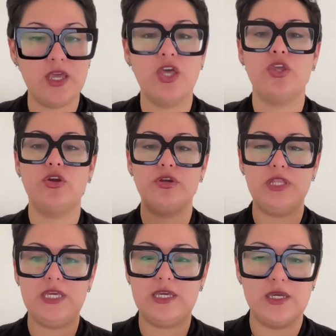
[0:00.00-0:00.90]
you're
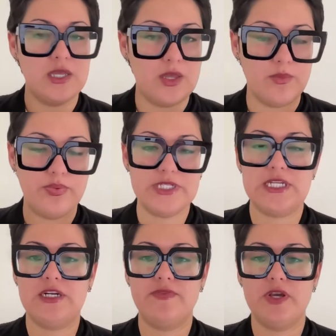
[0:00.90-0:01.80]
the
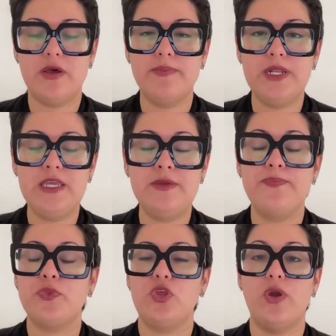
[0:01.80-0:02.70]
president of the company.
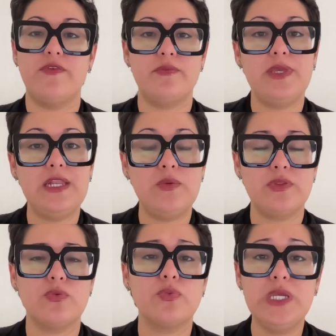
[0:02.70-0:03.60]
You have a meeting with
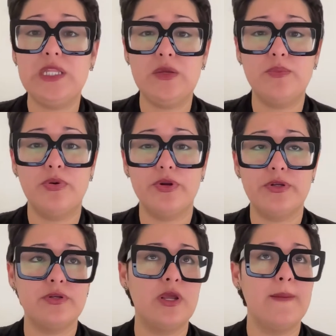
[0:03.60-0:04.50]
a really
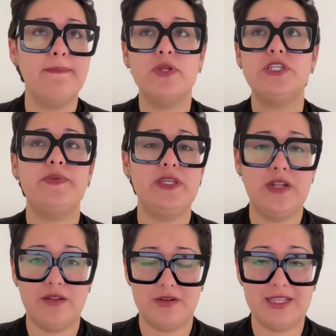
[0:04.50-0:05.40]
important
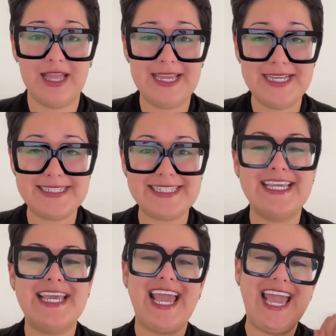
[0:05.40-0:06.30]
multi-million-dollar client,
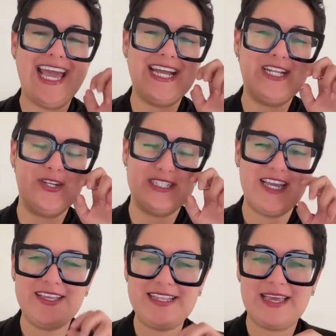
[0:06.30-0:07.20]
and you're
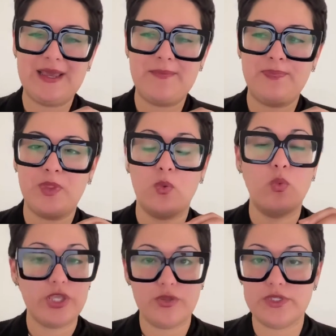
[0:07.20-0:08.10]
telling them
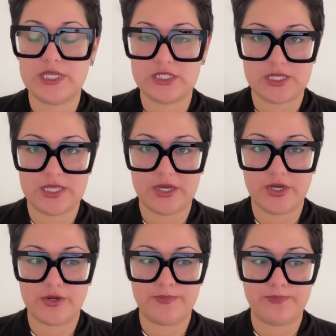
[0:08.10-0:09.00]
what you did to their